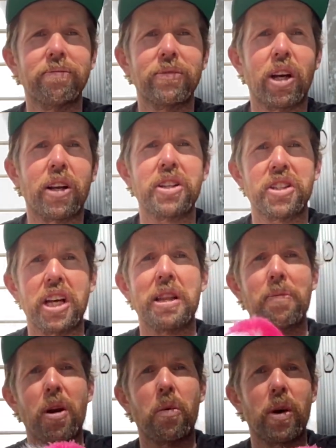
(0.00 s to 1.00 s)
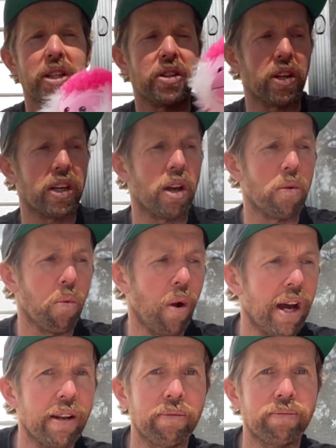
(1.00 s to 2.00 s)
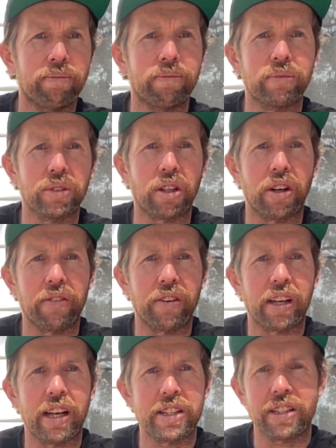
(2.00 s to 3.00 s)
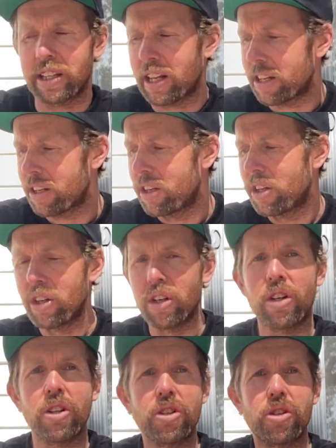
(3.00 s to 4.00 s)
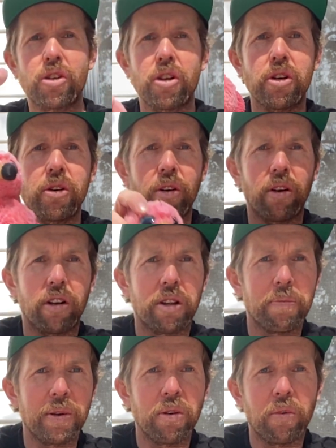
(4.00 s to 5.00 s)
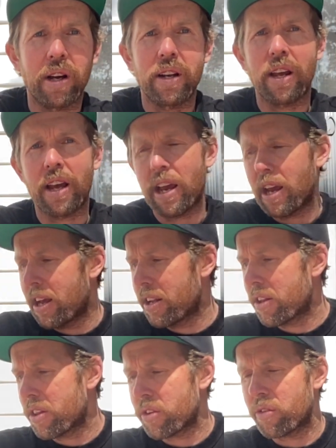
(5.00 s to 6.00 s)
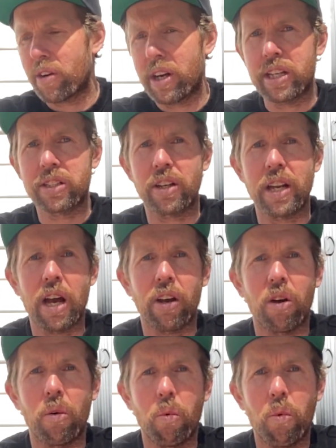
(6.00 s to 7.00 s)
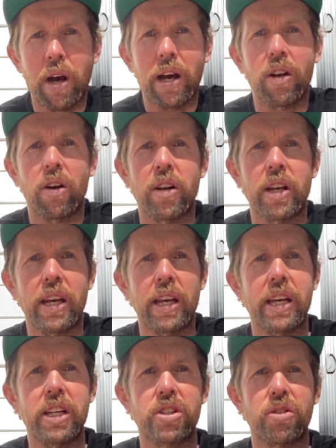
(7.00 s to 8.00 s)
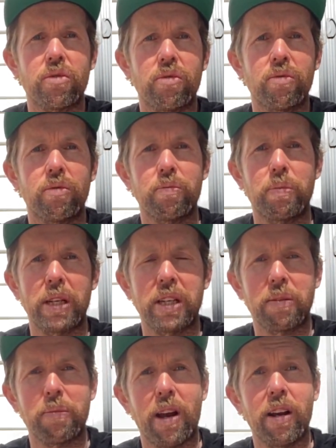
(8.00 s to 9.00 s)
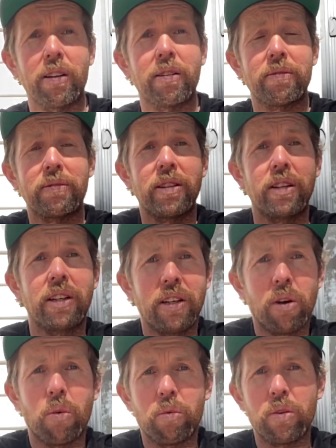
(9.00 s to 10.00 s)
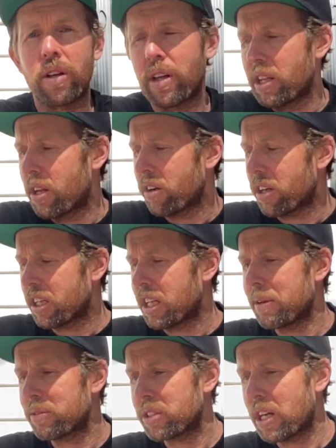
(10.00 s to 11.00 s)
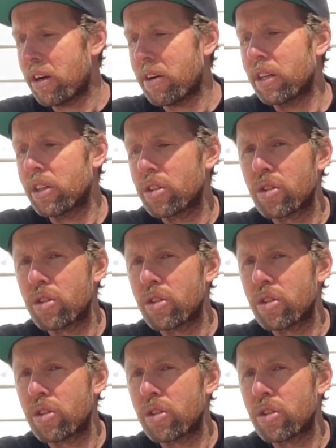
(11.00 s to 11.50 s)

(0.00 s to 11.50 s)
I'm going to share them by one. So I'm going to go 1, sorry if you can't see that, 2 on the middle one, and 3. So now I've got 1 on each picnic rug. Then I'm going to keep sharing.